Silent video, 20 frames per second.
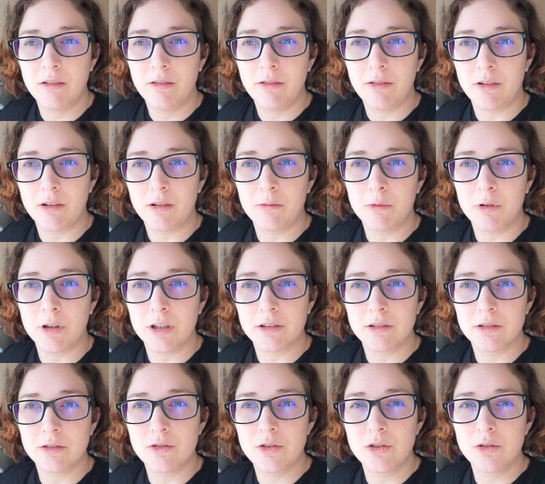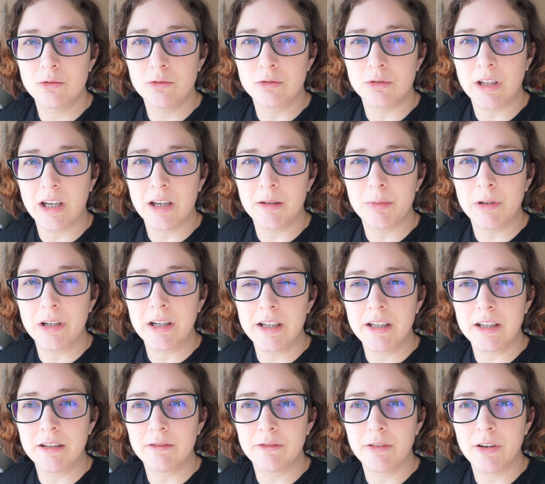what, June I
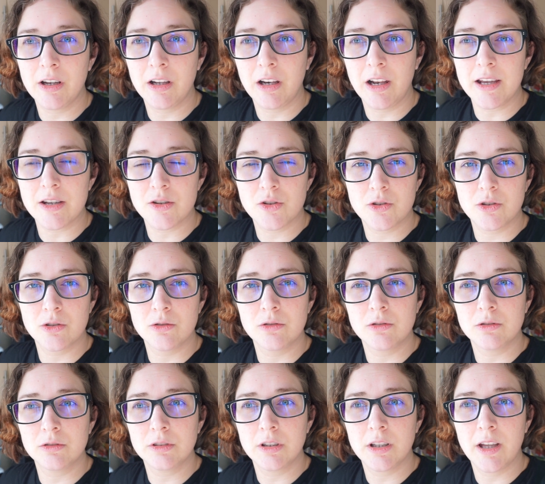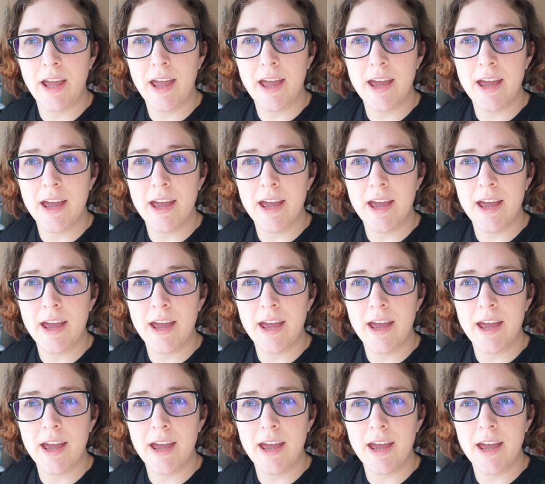believe, last June,